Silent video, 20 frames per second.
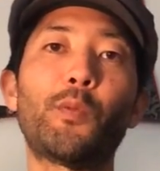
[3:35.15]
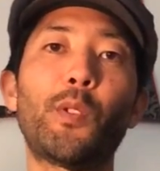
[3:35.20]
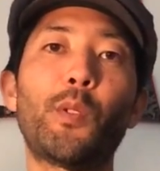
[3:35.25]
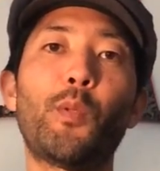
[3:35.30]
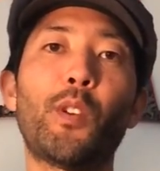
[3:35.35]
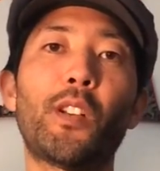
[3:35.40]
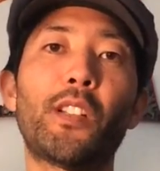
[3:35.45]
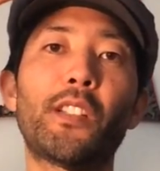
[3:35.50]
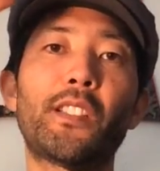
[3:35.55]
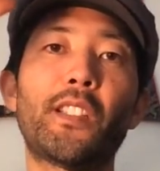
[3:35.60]
We
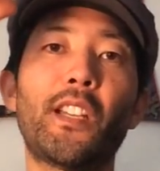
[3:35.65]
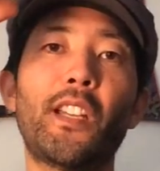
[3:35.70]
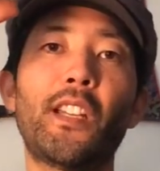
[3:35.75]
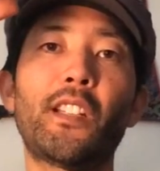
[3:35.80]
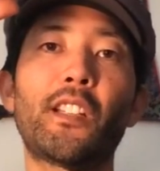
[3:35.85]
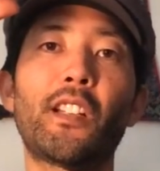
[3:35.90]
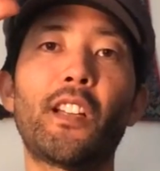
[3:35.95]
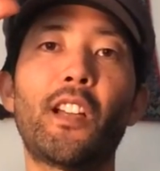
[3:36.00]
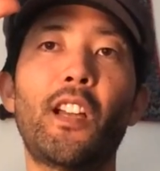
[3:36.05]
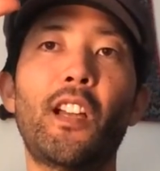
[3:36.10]
want to
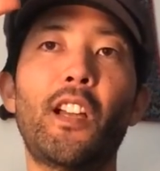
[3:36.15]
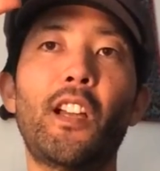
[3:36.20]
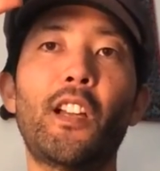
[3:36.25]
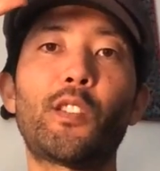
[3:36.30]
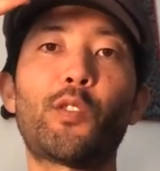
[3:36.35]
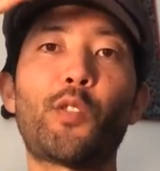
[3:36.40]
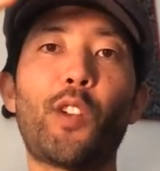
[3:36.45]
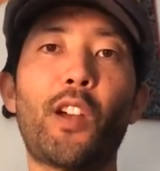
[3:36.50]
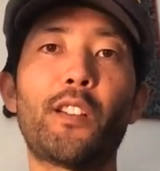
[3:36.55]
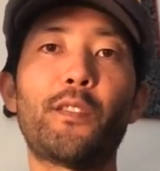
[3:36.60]

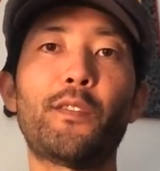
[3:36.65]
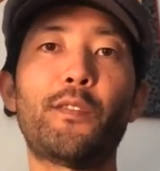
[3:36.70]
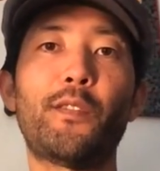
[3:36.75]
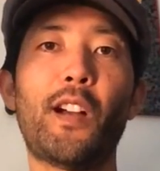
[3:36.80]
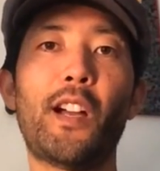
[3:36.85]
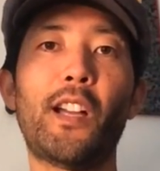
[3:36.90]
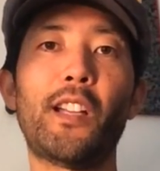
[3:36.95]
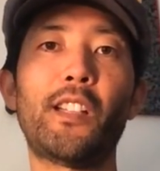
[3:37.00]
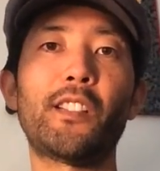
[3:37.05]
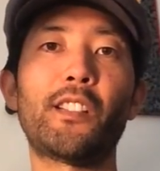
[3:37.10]
try to
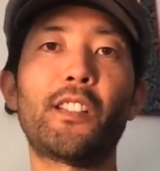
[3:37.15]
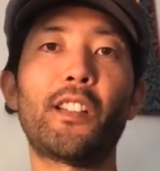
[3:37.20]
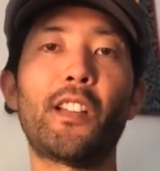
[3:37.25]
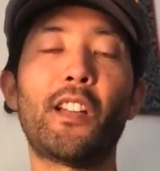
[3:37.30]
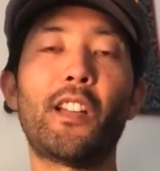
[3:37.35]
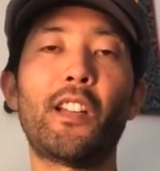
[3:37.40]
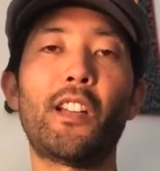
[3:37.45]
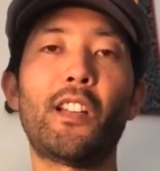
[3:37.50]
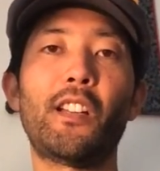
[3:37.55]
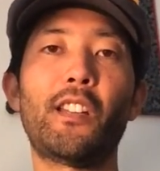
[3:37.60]
find
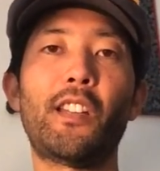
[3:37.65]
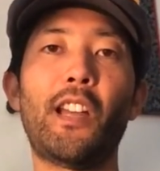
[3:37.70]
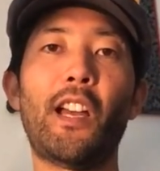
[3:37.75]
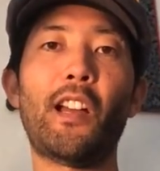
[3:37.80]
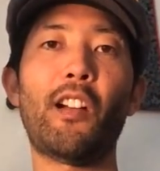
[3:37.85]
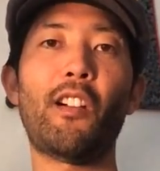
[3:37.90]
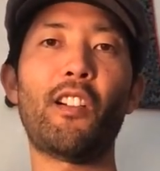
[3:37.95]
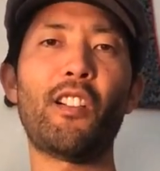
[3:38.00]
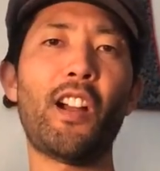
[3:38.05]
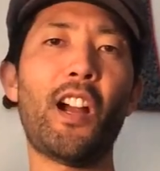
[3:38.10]

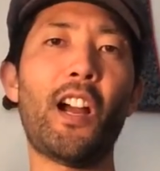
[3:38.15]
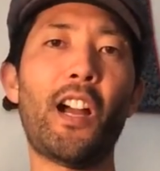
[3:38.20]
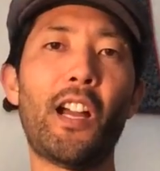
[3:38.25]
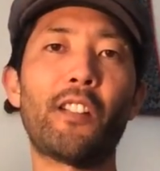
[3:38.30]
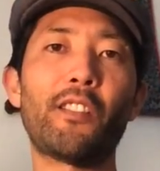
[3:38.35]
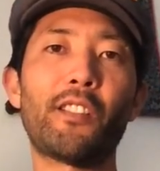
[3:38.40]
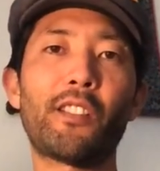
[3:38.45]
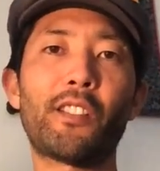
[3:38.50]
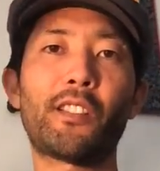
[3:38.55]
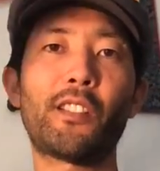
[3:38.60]
that our
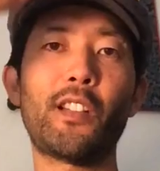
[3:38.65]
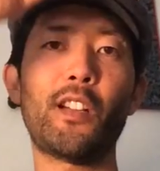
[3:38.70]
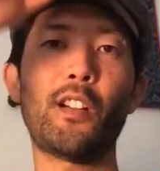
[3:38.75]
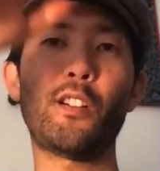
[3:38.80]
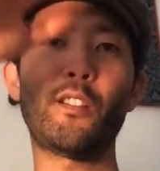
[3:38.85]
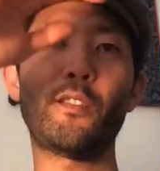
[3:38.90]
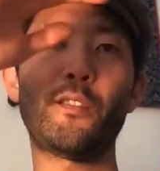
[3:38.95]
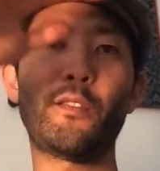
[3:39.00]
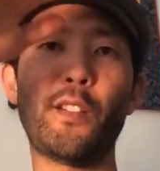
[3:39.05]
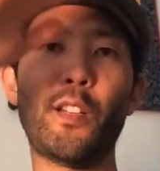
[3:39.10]
higher
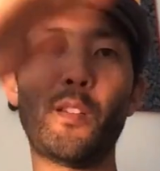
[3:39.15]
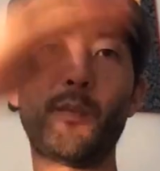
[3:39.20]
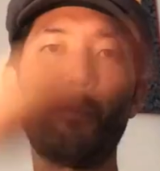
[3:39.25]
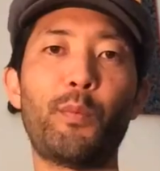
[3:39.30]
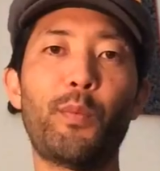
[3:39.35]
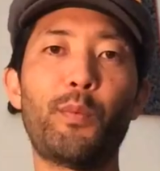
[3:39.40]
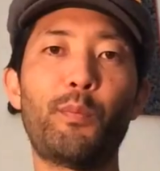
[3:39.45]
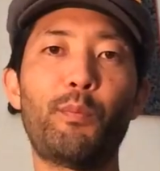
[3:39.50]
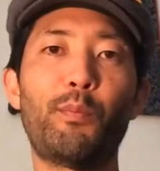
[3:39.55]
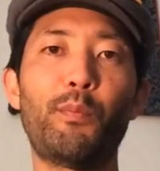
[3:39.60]
self
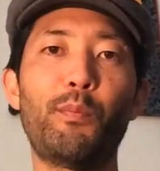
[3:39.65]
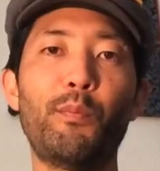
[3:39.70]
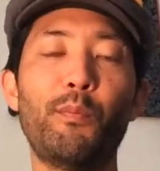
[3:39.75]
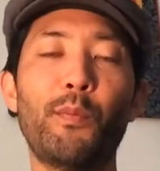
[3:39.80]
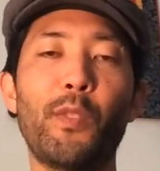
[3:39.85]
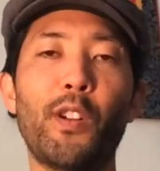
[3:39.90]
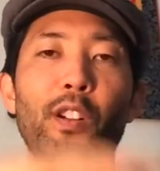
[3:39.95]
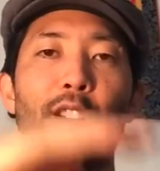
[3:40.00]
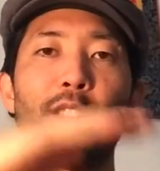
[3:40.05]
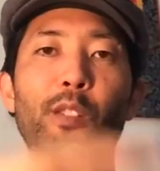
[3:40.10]
and
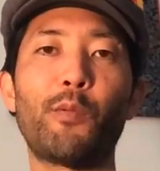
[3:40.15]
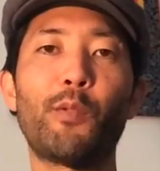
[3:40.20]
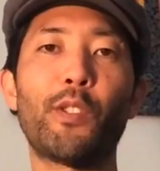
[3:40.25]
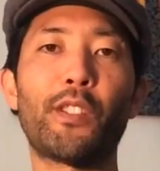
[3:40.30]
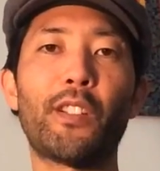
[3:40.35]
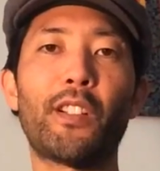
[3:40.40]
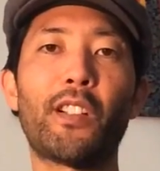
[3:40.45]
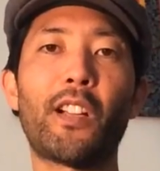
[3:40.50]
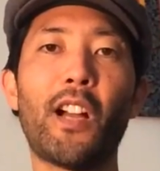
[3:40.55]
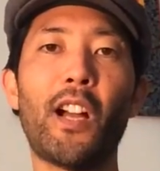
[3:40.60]
merge it
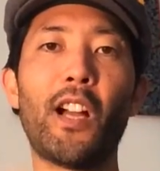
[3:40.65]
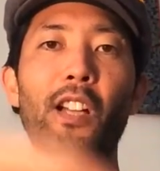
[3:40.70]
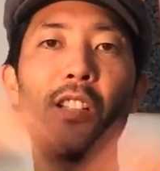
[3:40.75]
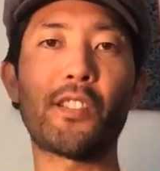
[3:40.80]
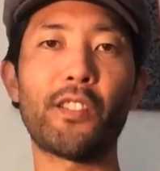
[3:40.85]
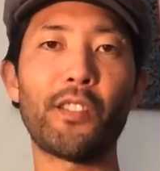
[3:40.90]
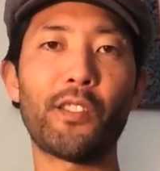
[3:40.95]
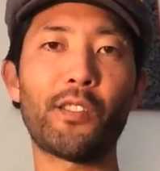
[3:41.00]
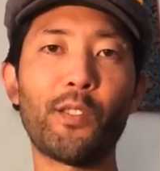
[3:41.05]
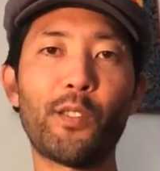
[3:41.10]
with our
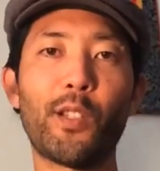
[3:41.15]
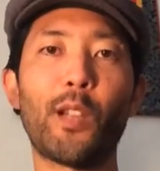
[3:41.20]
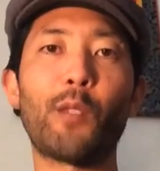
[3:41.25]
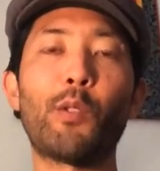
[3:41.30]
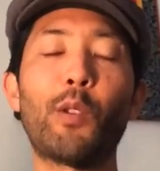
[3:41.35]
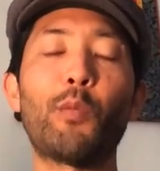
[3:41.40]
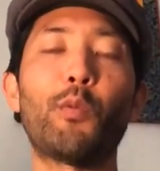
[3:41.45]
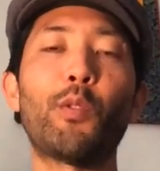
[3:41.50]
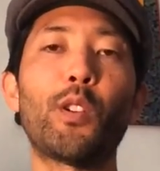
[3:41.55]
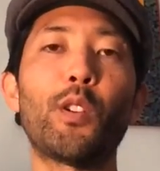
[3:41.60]
conscious, so that
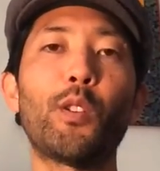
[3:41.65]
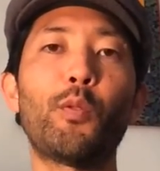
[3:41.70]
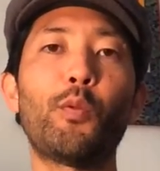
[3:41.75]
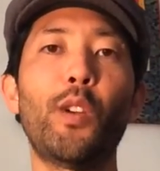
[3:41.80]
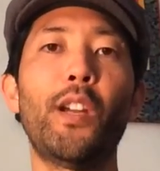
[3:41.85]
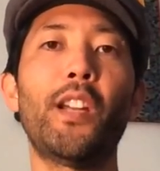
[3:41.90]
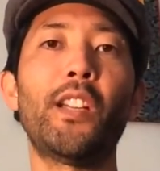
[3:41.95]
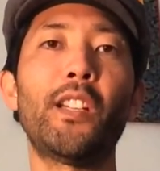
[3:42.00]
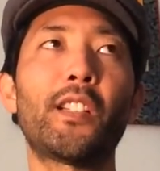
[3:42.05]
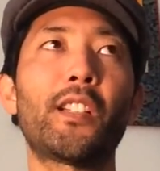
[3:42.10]
when we're
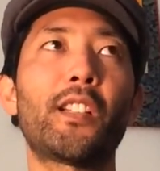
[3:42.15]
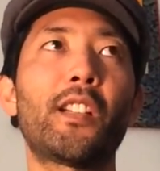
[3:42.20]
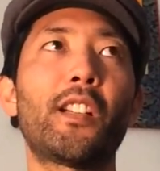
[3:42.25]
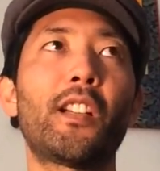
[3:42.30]
awake